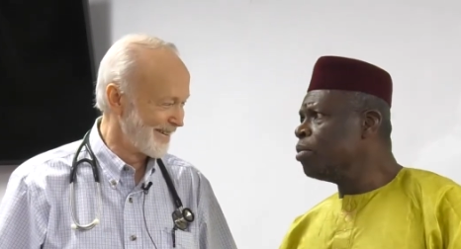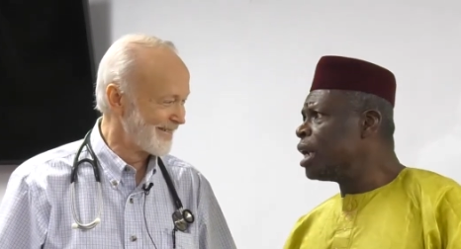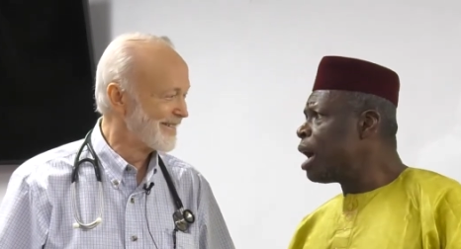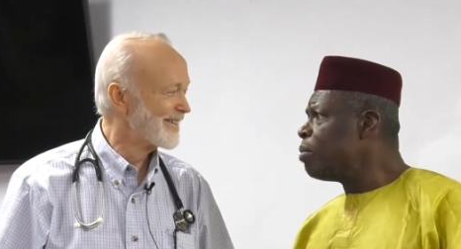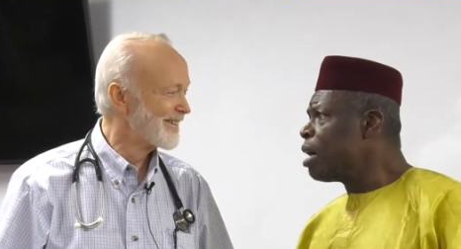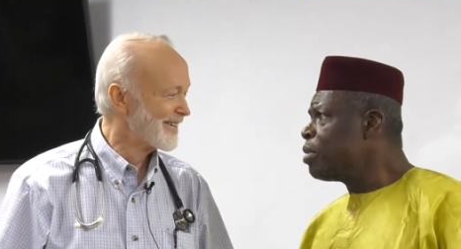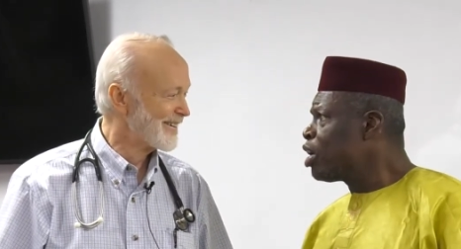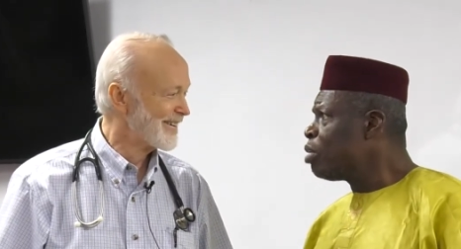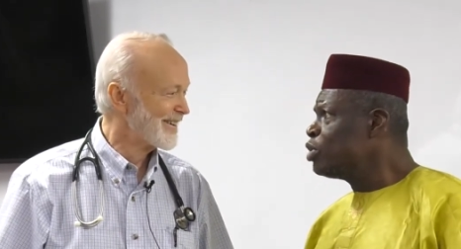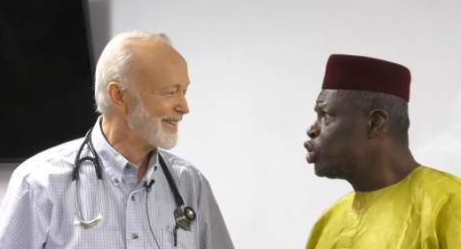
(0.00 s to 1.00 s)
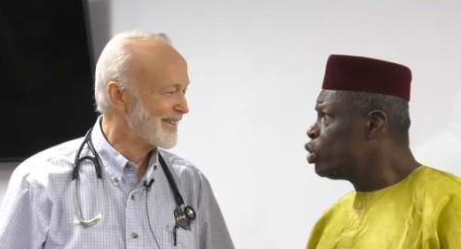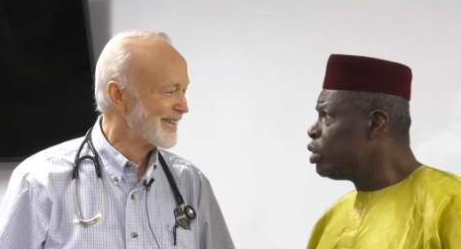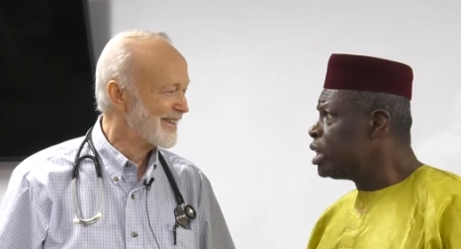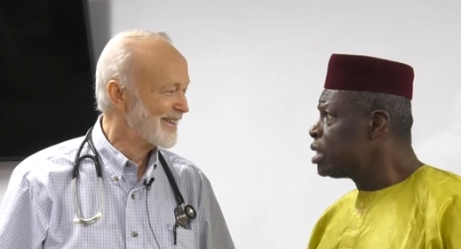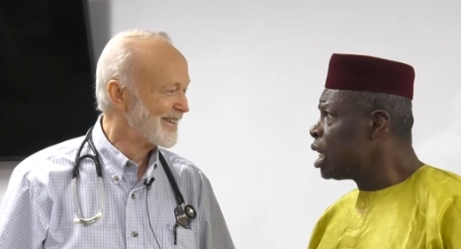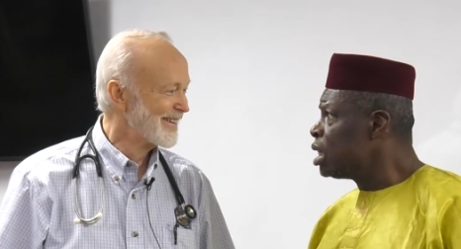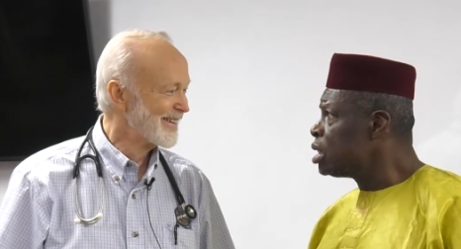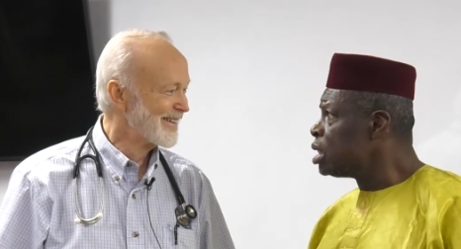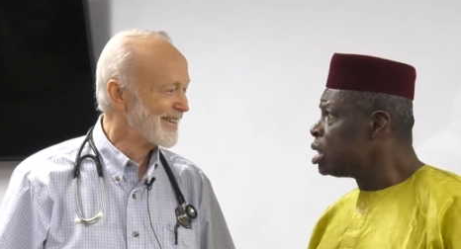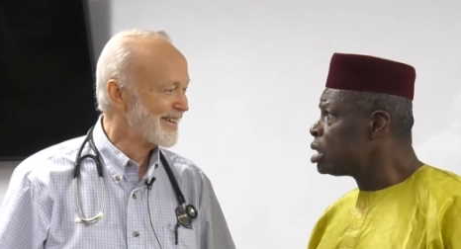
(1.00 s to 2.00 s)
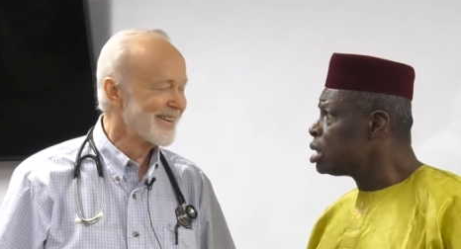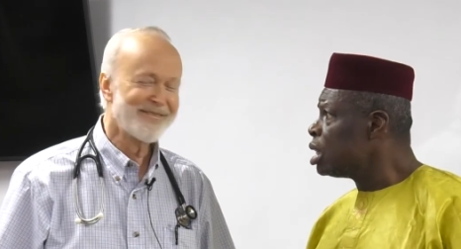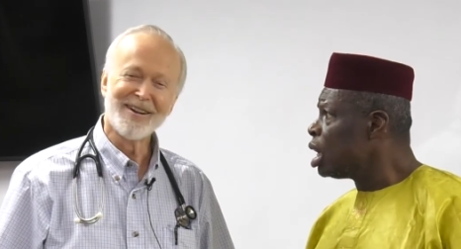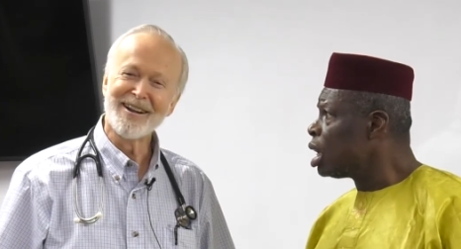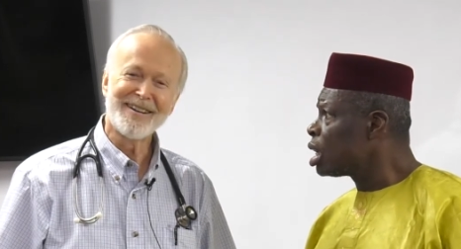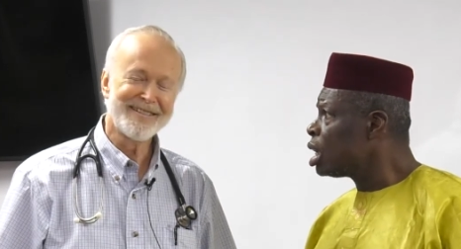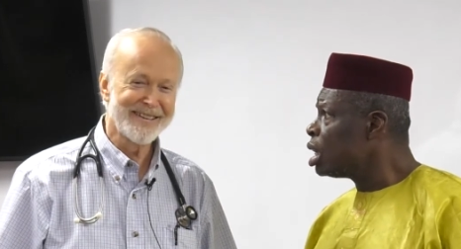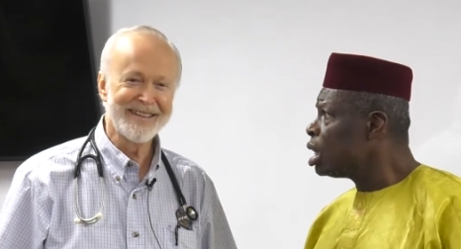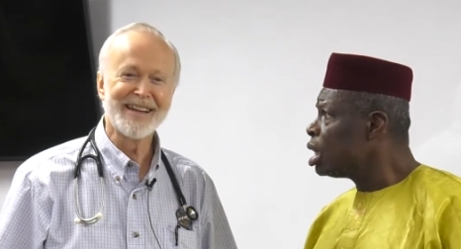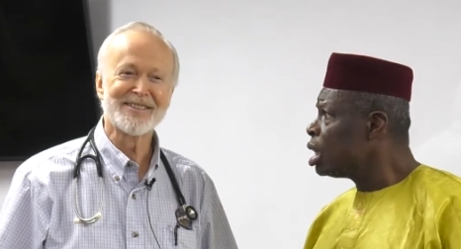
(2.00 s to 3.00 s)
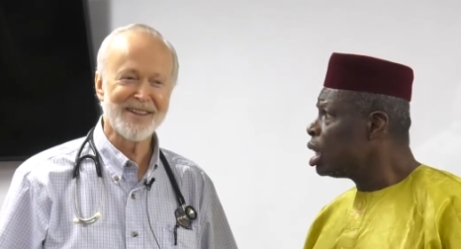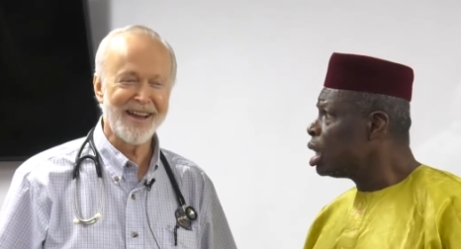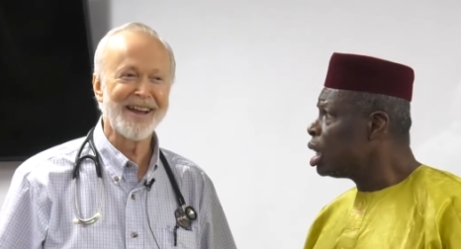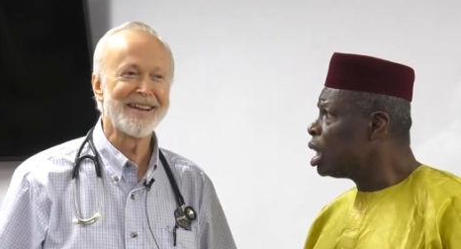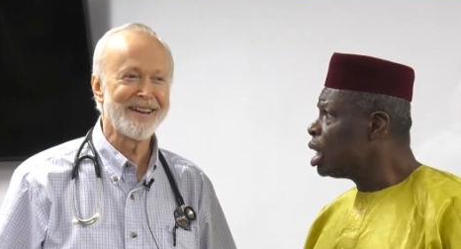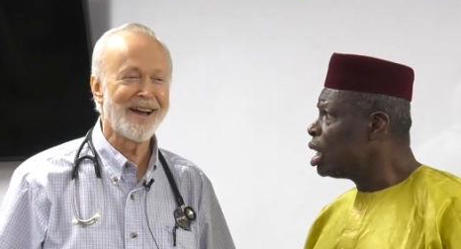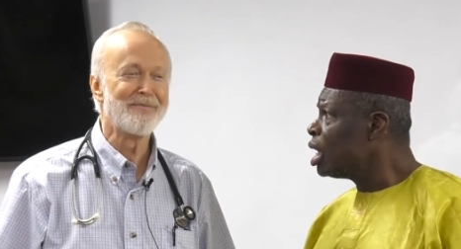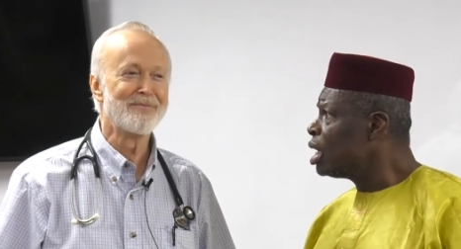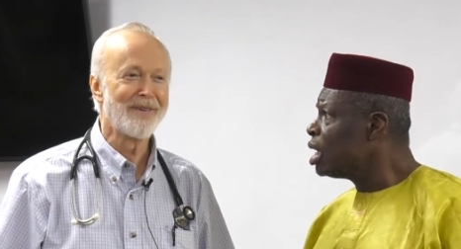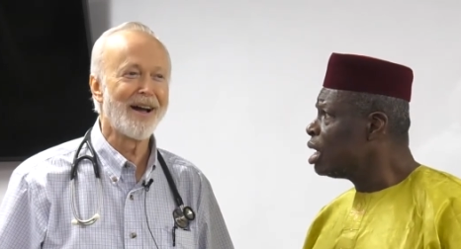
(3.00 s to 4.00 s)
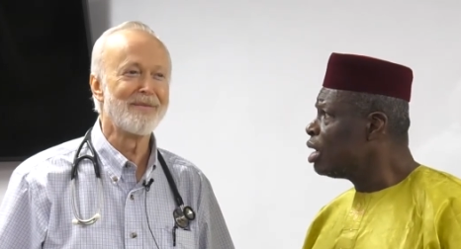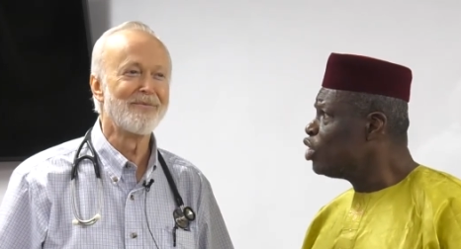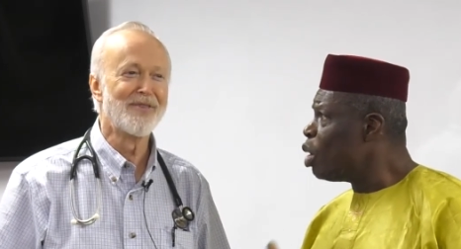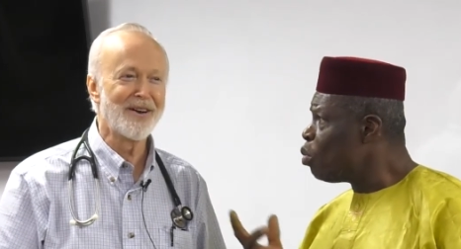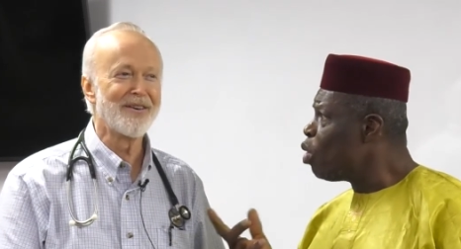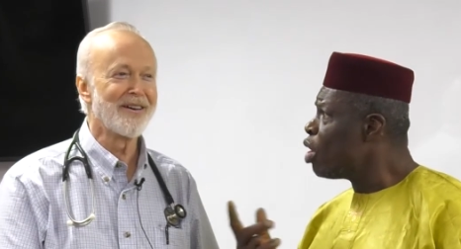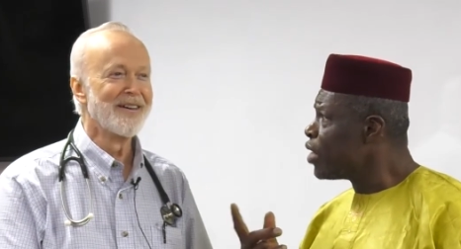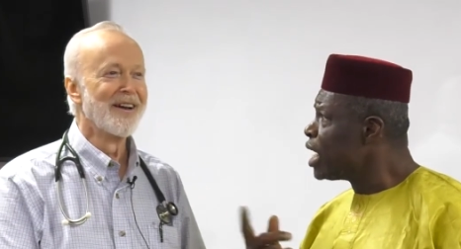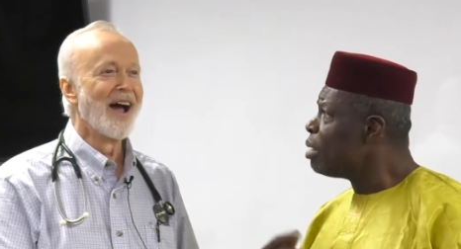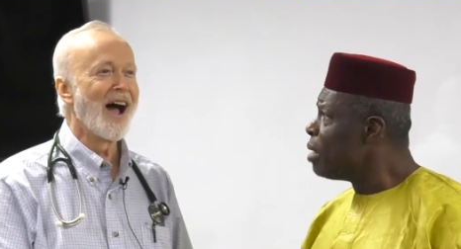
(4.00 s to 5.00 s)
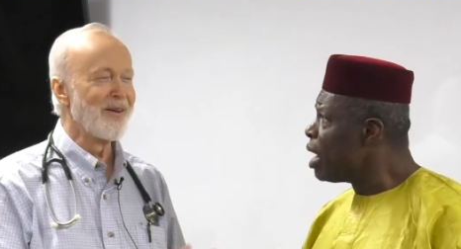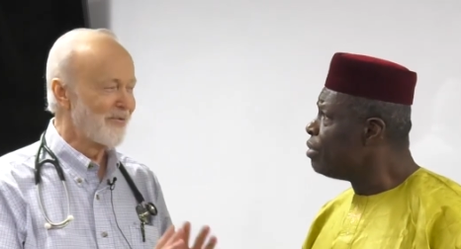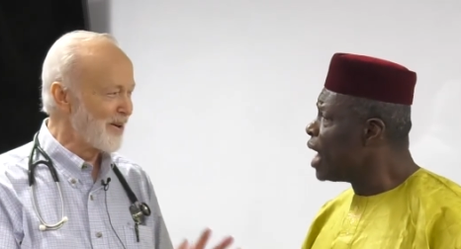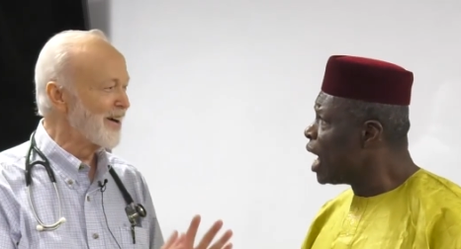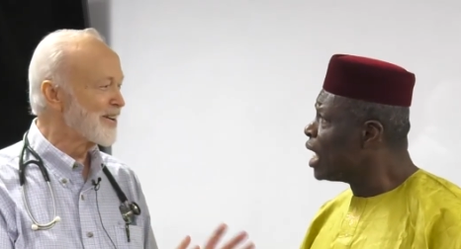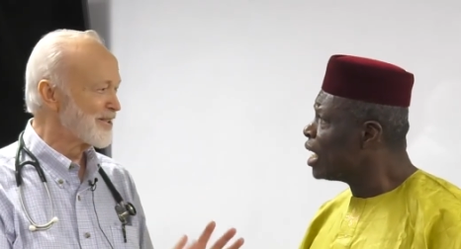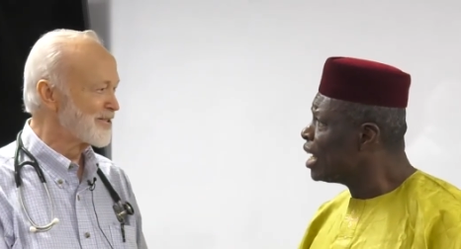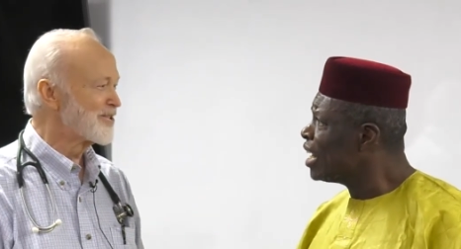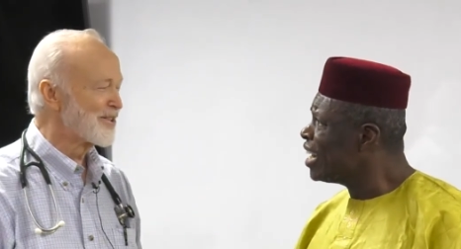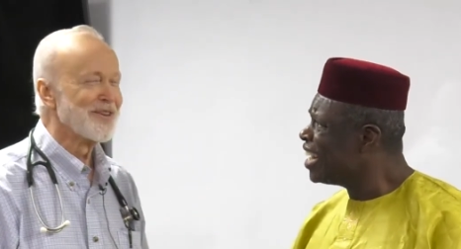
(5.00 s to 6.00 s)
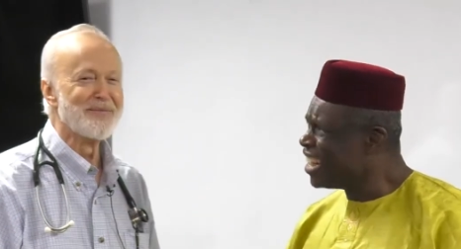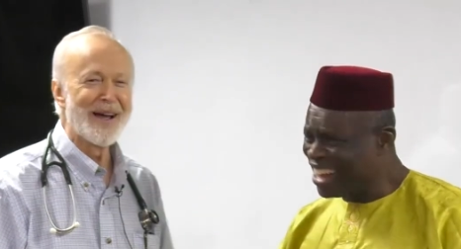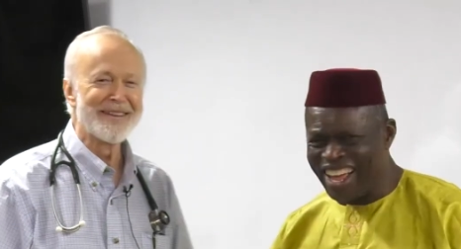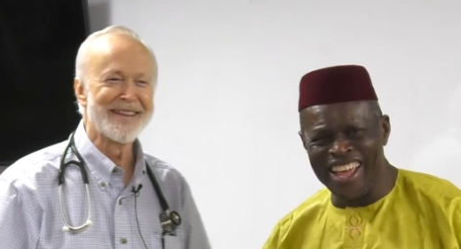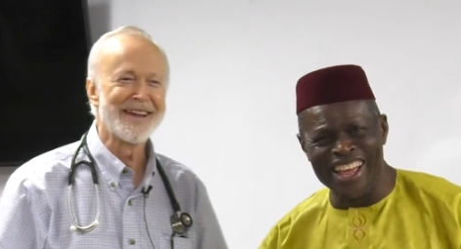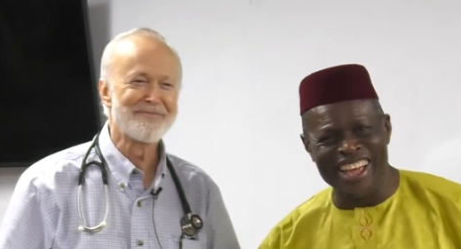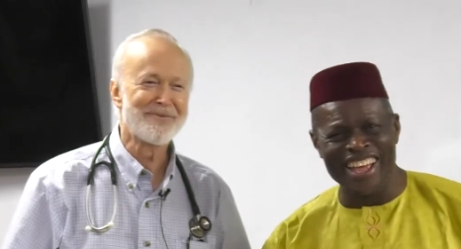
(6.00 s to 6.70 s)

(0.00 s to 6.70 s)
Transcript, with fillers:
Speaker 1: but I might become too intelligent.
Speaker 2: Well, yes, I, am I'm, I'm. You're very, worried about. I'm that. very concerned about that